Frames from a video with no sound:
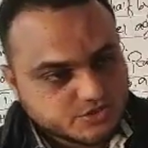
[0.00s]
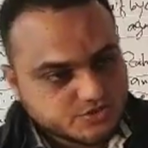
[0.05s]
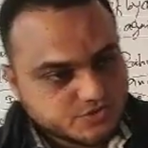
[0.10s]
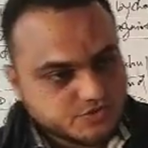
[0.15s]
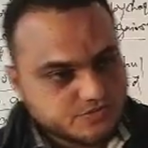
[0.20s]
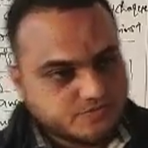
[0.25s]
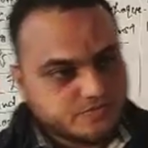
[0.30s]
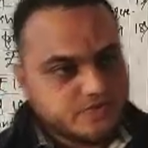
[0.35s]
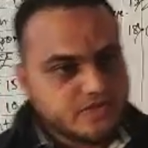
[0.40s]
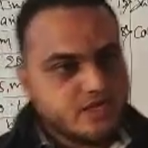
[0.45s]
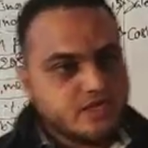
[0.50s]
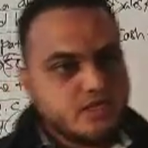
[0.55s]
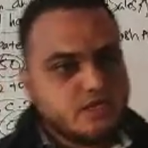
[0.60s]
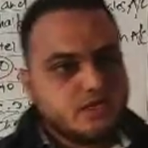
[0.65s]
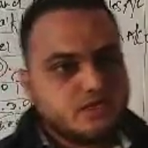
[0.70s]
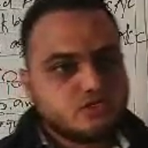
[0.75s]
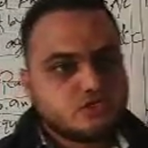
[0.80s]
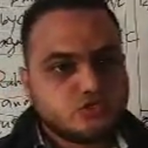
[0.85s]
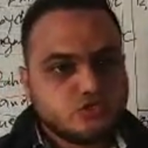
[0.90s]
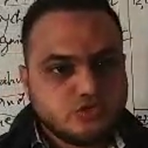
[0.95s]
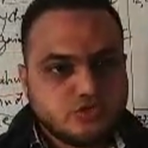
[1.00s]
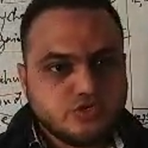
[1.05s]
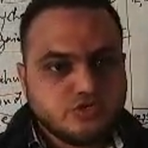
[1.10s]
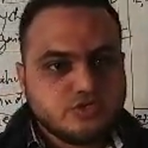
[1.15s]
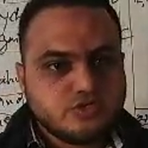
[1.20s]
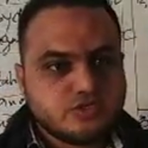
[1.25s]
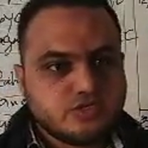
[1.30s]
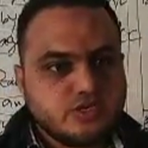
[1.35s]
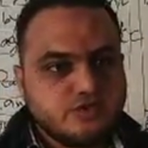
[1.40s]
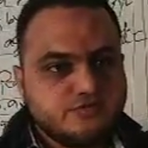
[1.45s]
to you.
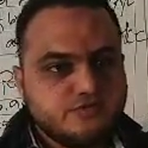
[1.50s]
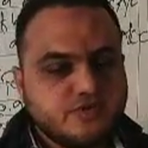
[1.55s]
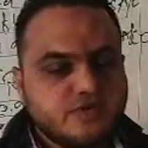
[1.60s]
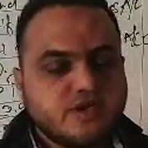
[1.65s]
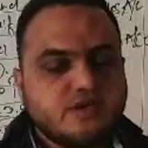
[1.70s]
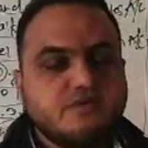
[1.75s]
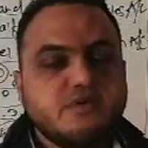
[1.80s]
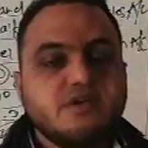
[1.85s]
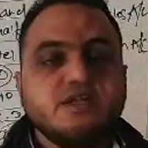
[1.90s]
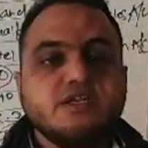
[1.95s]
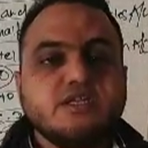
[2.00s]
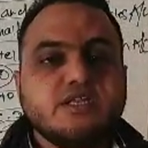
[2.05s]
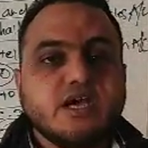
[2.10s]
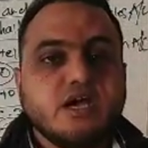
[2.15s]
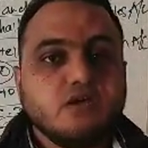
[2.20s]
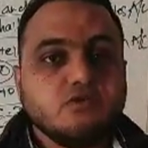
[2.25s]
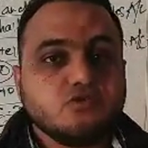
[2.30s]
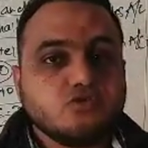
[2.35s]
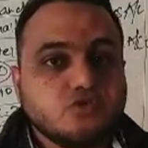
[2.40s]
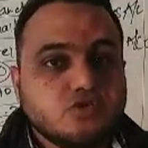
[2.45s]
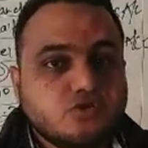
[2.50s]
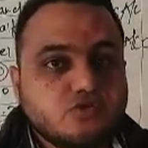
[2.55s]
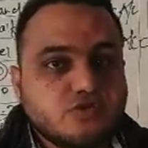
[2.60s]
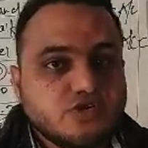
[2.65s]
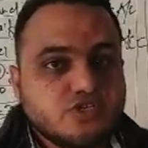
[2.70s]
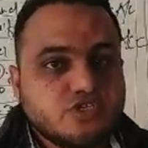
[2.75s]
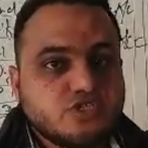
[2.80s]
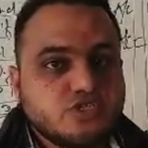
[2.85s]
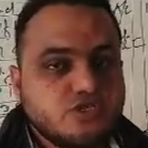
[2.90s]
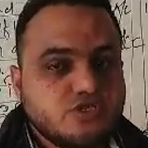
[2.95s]
Students, if you have any doubts or
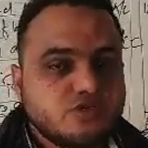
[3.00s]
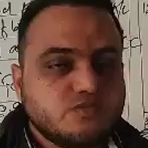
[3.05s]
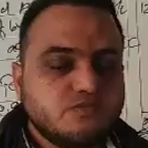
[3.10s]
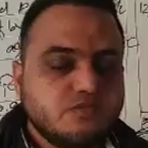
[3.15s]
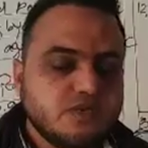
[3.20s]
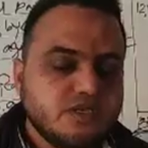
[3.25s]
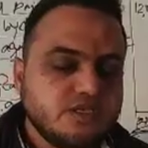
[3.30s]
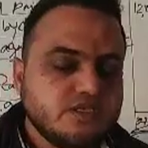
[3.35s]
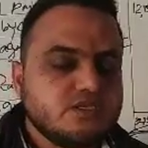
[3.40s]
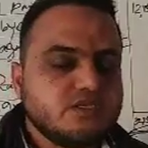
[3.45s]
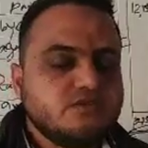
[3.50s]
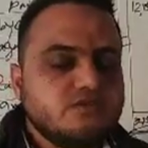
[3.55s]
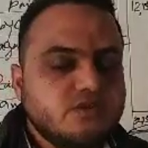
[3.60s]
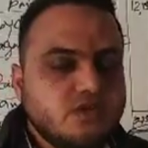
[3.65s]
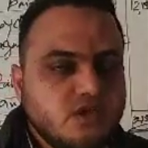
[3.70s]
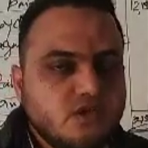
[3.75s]
questions, please,